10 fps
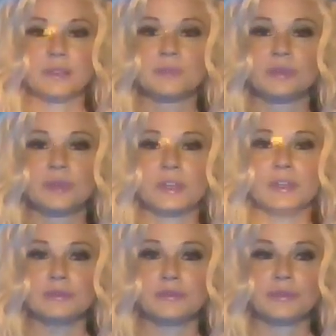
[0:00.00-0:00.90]
some
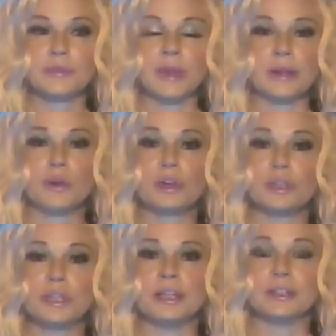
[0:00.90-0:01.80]
sort of like
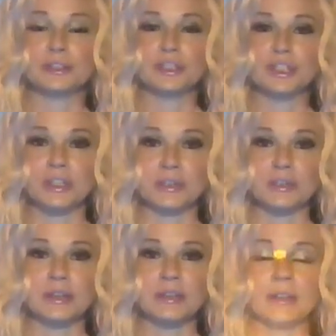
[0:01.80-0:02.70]
good
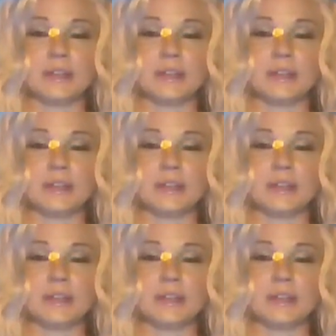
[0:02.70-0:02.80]
energy.